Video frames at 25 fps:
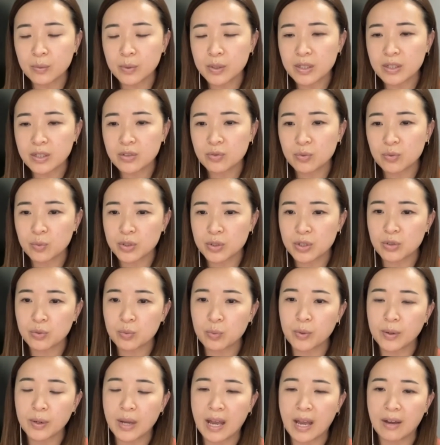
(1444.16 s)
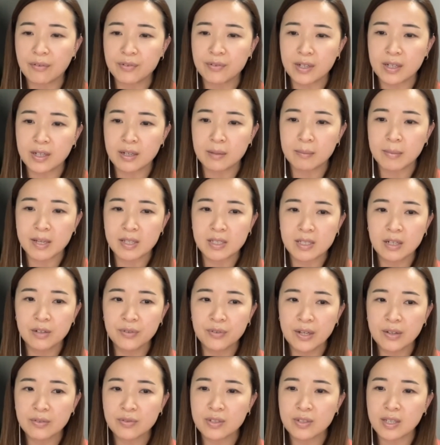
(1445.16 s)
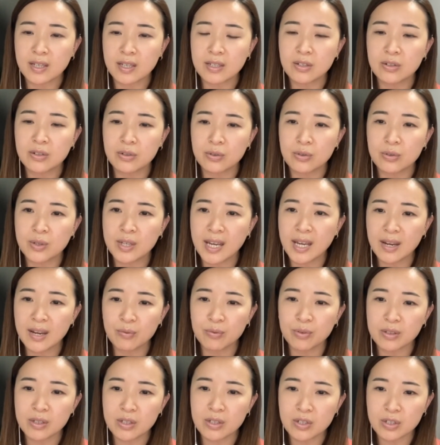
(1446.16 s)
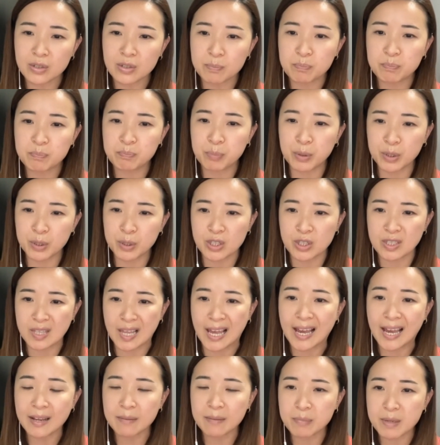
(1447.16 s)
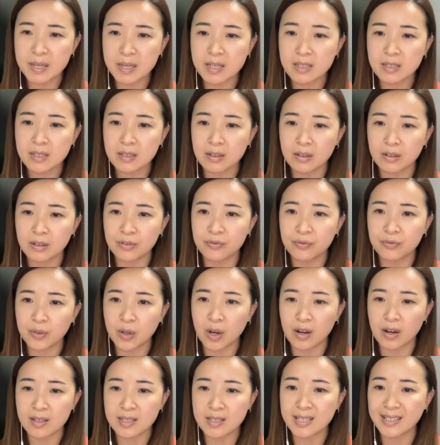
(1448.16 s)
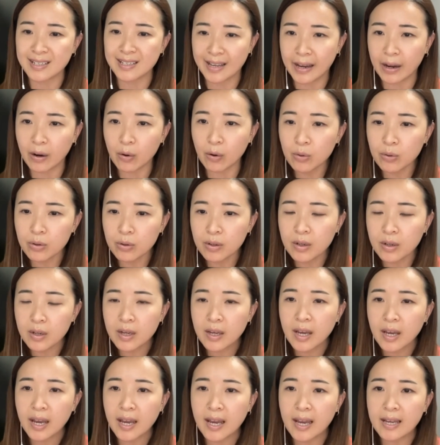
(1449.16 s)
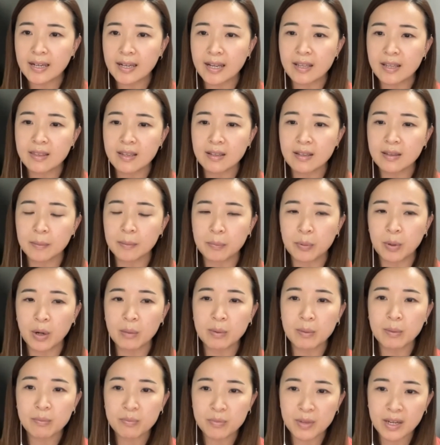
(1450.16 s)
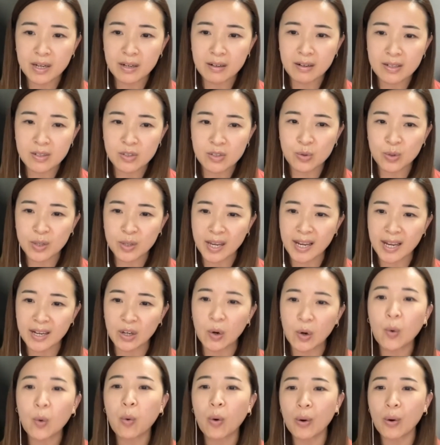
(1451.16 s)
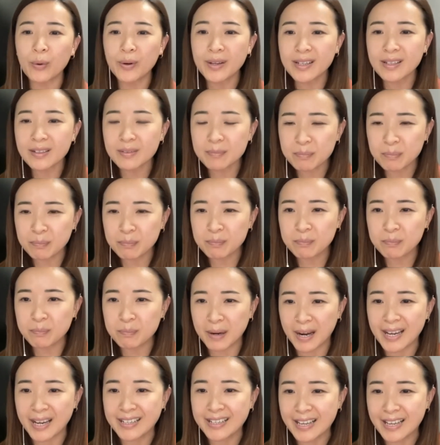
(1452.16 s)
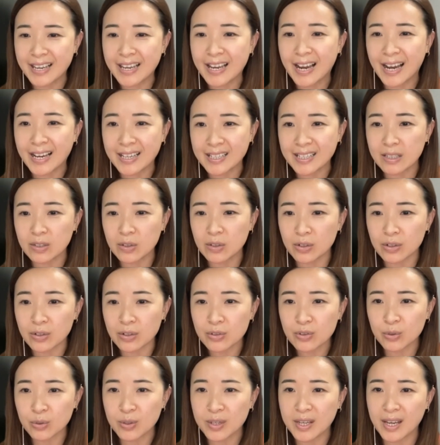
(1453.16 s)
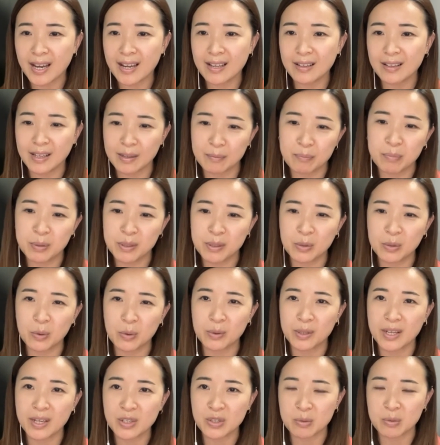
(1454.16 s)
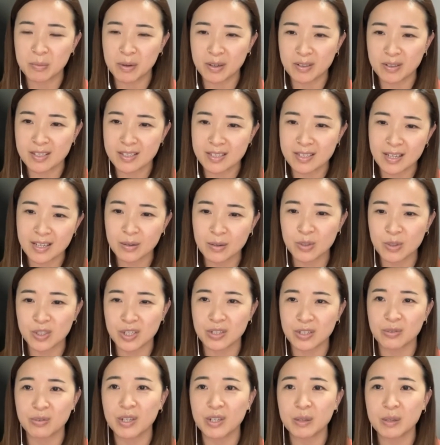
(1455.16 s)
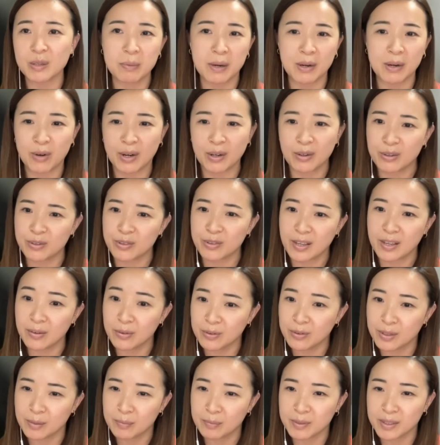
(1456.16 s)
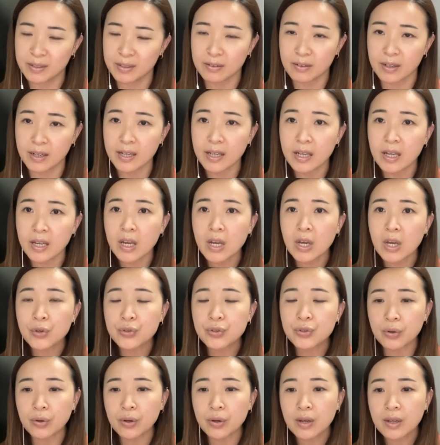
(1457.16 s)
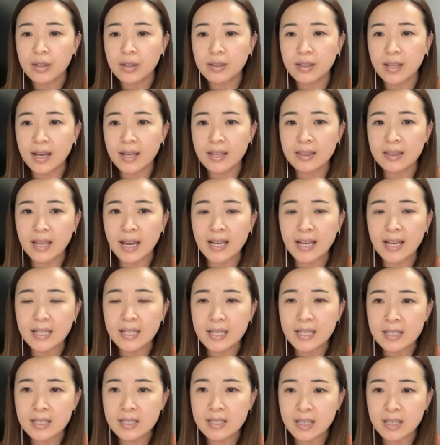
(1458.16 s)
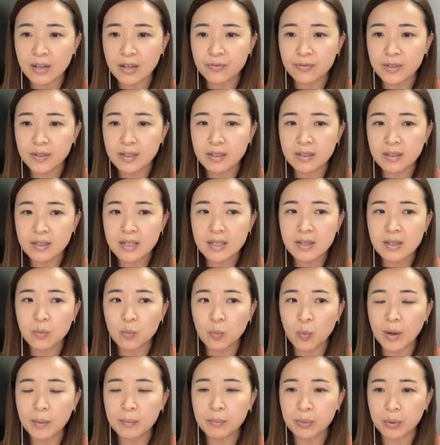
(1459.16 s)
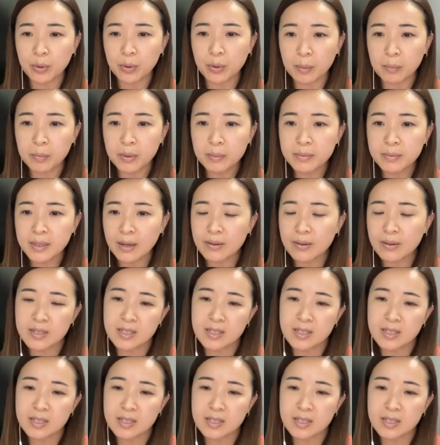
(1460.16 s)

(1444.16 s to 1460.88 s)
which is what Afnan and myself have said, you know, you can't really just push that piece of content out. And I think the problem there is you can't quote it by an AI either. So you can't like put quotation marks and say it was generated by WriterZen or something, right? So that is definitely one problem. Now